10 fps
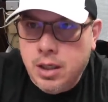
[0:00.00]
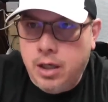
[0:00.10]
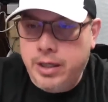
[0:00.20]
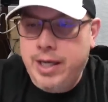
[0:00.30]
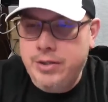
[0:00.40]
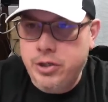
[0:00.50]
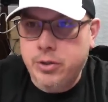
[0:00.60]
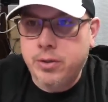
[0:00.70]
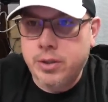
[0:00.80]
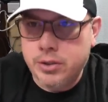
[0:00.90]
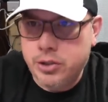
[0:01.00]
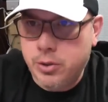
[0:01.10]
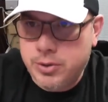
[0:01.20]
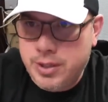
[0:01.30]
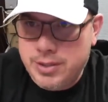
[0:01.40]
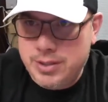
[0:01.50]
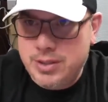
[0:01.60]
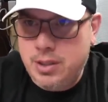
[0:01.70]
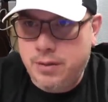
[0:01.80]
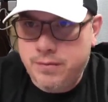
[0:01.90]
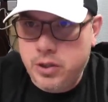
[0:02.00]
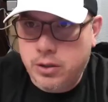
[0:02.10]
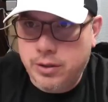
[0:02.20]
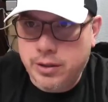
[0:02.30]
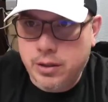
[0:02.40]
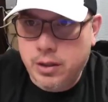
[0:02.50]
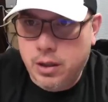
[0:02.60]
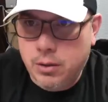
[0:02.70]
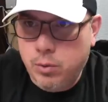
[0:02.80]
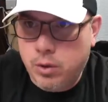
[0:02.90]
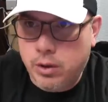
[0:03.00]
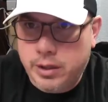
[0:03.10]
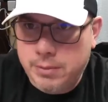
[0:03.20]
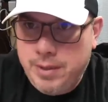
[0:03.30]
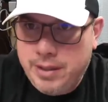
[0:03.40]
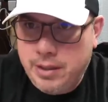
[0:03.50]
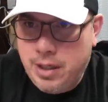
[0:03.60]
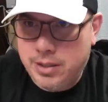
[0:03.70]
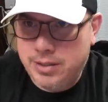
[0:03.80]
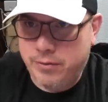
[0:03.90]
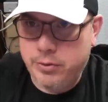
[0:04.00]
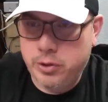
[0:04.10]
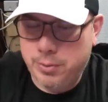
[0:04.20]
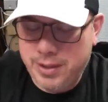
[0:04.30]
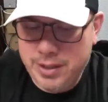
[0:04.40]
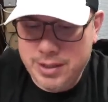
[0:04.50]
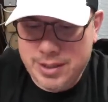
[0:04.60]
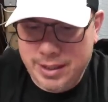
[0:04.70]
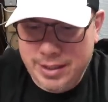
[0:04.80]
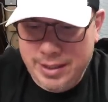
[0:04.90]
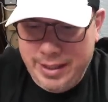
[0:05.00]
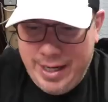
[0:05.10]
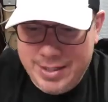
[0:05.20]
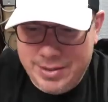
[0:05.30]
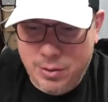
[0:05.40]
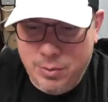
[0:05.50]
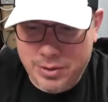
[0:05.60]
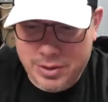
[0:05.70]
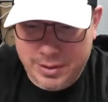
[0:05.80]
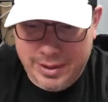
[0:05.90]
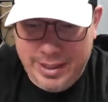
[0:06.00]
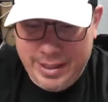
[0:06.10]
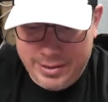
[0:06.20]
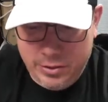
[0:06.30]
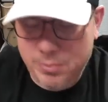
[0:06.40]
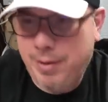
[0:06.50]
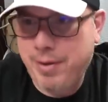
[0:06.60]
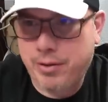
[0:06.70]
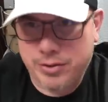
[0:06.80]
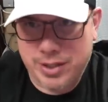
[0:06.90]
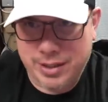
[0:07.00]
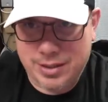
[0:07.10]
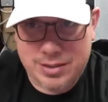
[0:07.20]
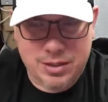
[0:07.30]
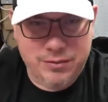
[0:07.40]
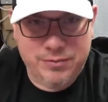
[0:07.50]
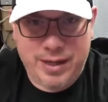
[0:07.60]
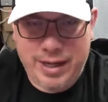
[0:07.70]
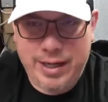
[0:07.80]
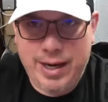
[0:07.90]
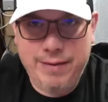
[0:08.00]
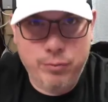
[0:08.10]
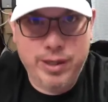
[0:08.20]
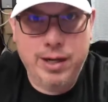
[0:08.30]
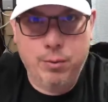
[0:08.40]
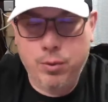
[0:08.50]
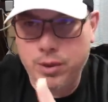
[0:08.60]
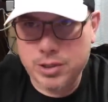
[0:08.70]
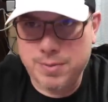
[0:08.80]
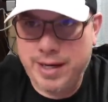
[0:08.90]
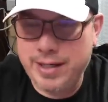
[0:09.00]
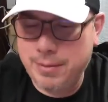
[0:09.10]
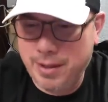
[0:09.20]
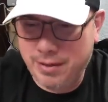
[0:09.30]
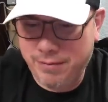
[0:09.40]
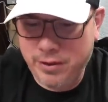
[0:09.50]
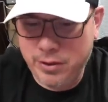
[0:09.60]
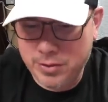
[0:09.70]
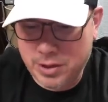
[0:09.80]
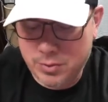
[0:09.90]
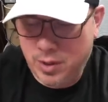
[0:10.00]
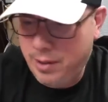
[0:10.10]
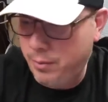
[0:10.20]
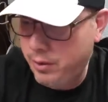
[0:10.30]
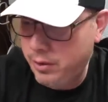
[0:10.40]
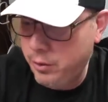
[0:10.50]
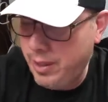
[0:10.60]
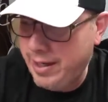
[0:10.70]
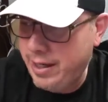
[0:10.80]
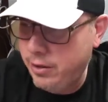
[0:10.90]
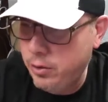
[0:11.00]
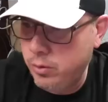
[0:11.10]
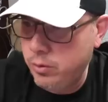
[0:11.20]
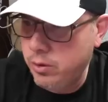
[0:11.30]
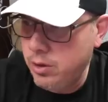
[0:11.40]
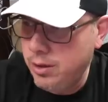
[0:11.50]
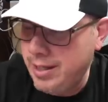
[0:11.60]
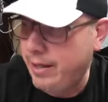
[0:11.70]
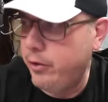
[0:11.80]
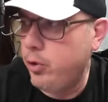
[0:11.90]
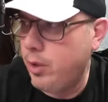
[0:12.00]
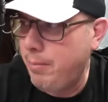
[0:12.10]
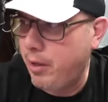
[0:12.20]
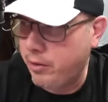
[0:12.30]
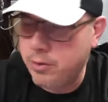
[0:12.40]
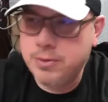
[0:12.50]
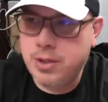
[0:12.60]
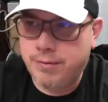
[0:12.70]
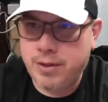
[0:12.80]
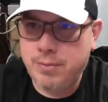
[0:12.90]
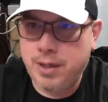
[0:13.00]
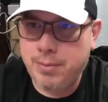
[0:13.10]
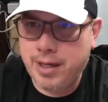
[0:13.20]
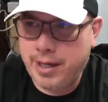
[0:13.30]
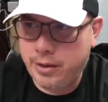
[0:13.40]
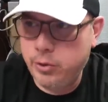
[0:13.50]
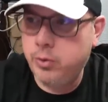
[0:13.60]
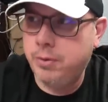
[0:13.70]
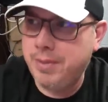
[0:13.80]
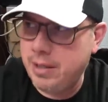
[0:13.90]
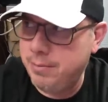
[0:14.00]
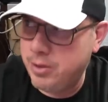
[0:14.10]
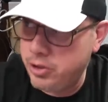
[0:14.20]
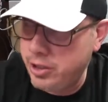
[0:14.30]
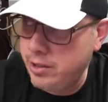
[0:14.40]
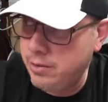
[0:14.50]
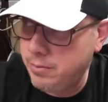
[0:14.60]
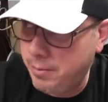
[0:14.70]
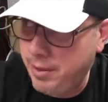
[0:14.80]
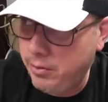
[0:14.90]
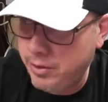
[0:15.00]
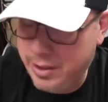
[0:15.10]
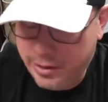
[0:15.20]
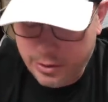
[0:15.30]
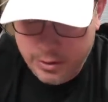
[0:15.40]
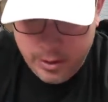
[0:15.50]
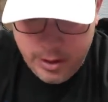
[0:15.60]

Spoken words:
Oh yeah, Joe. Joe says it's tough juggling work and making content for YouTube. It is. And I still want to get out and do my metal detecting stuff. And I have went out once, but I didn't make a video because what I wanted to do, I got I bought it used off eBay, but I got a new to me machine, a metal detector.